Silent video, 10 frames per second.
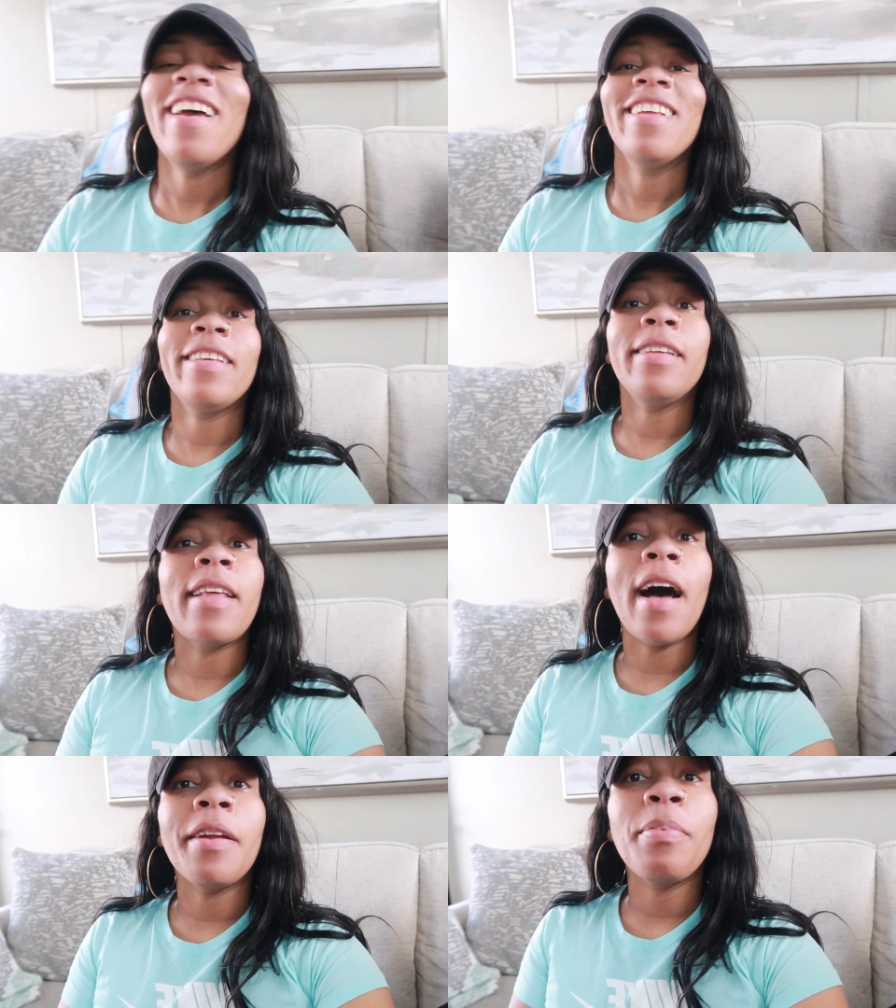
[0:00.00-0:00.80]
The
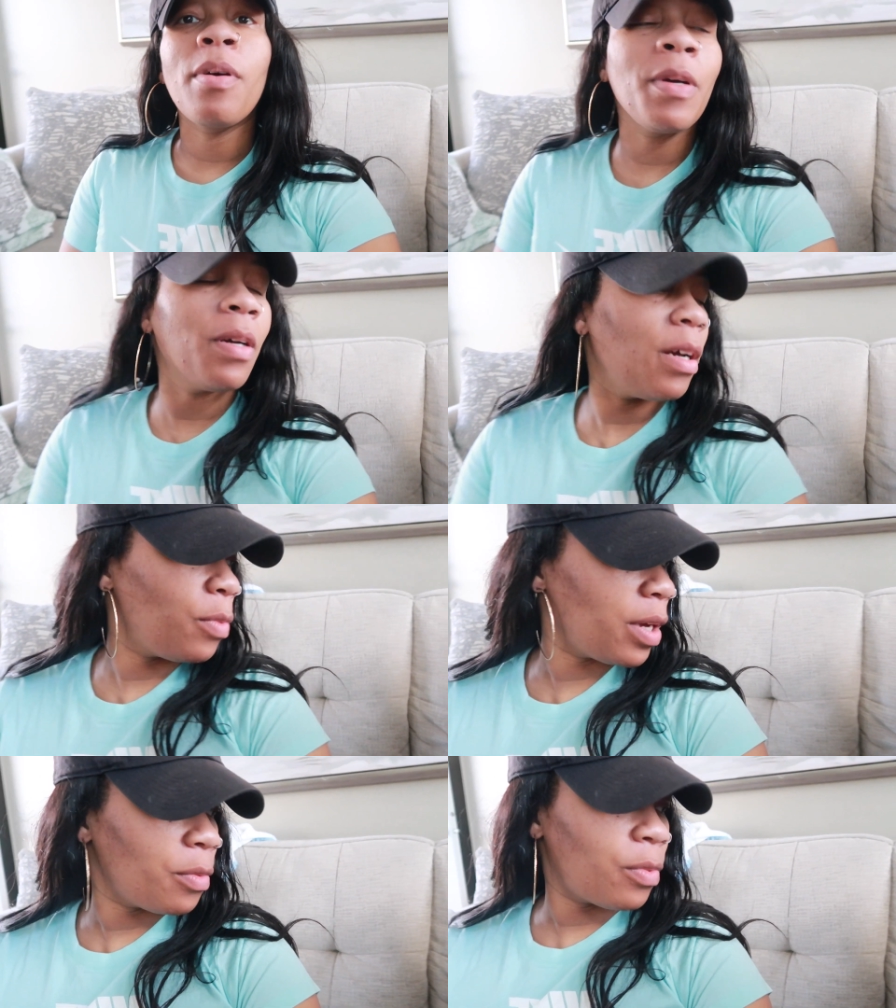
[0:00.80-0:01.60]
doctor appointment
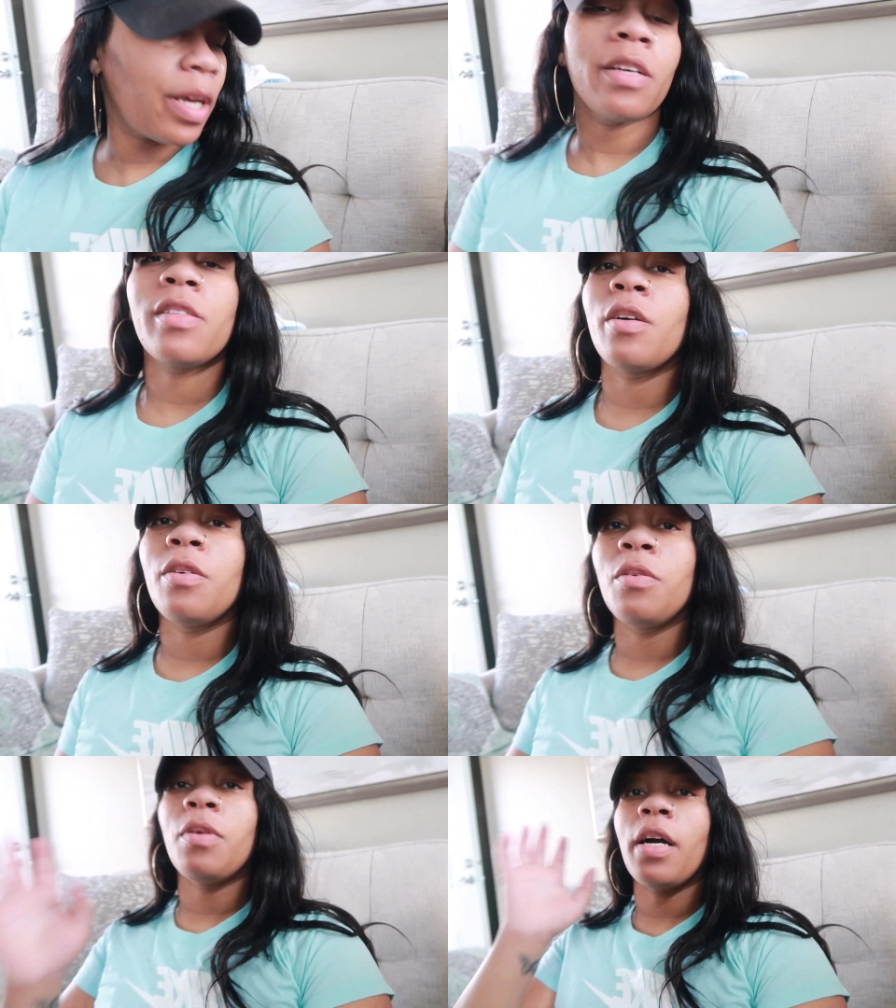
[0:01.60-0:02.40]
went well,
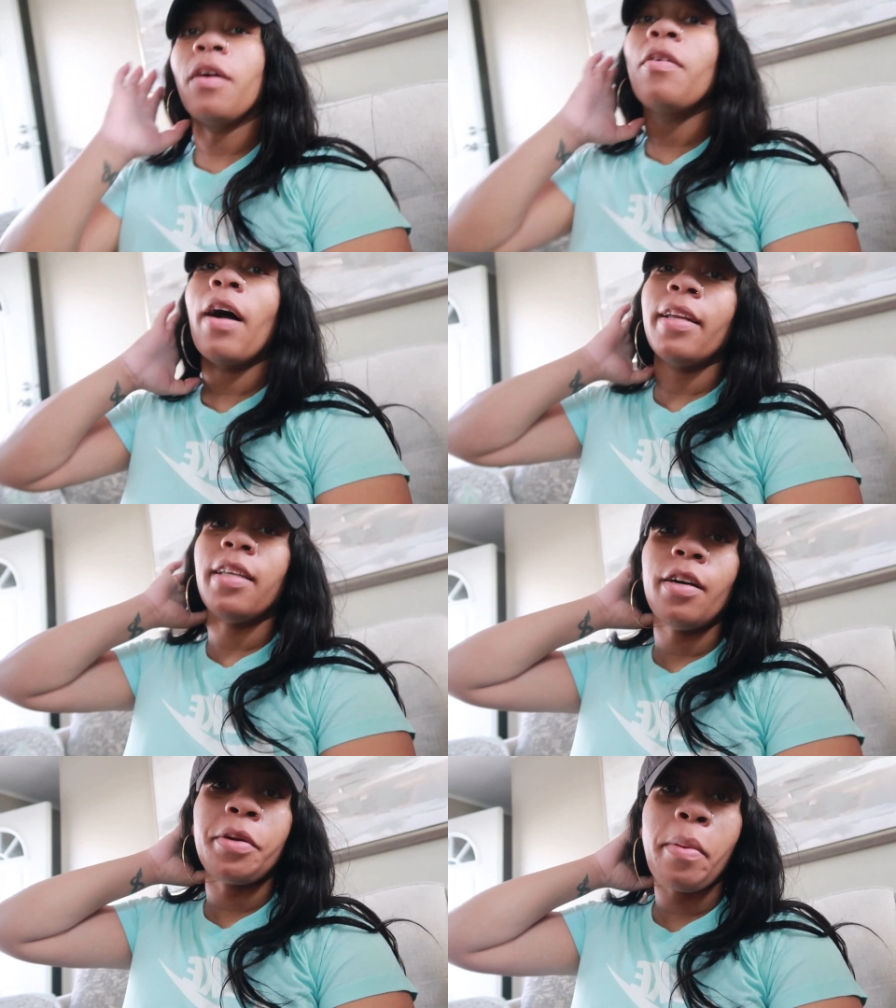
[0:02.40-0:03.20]
so I
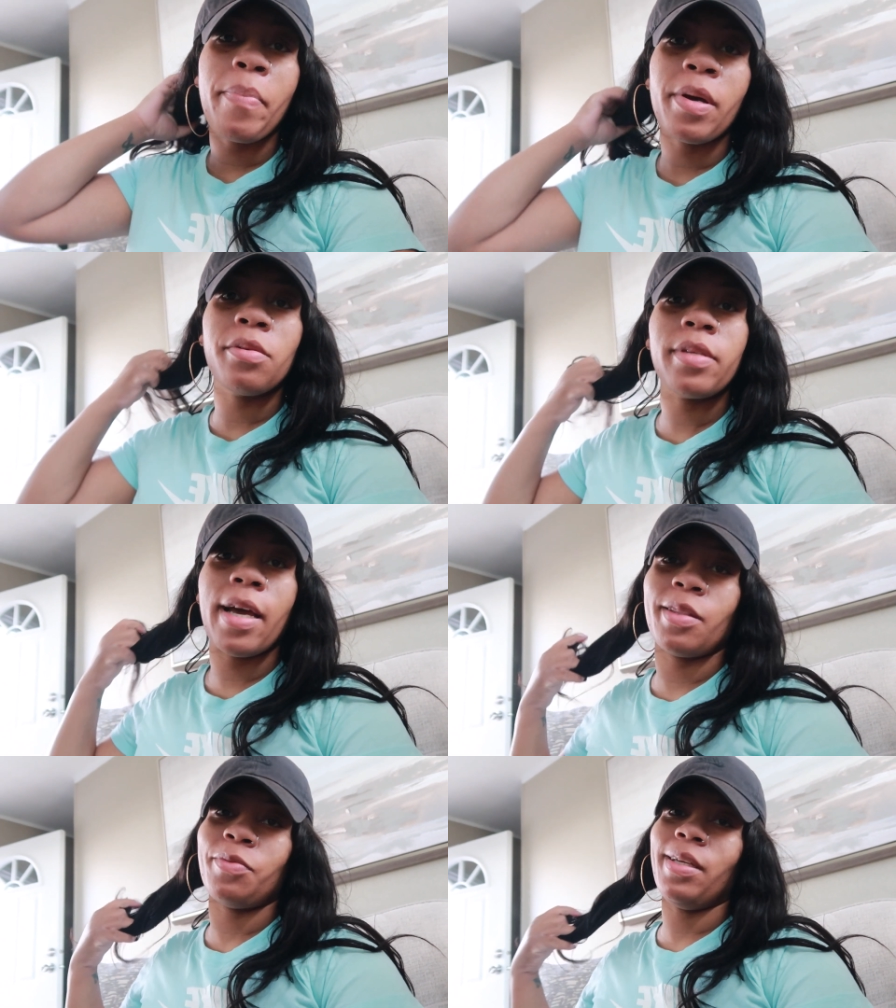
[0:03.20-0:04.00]
did go to Belk's
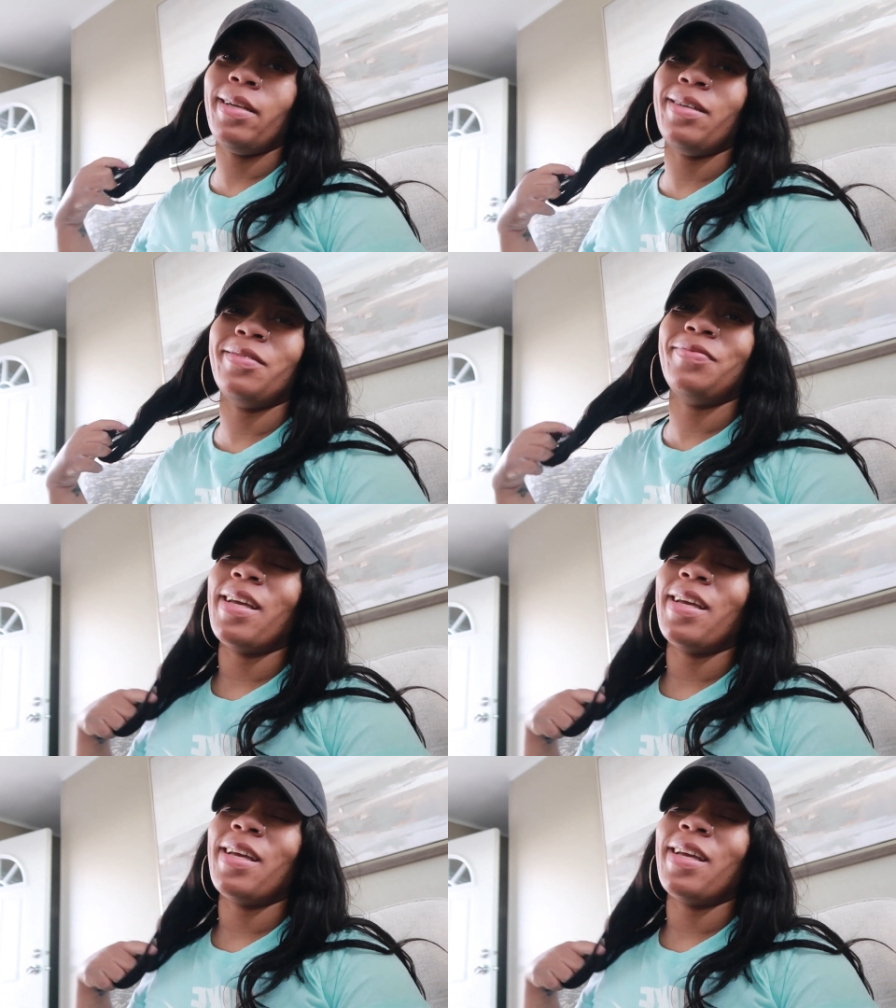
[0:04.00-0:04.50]
after we left.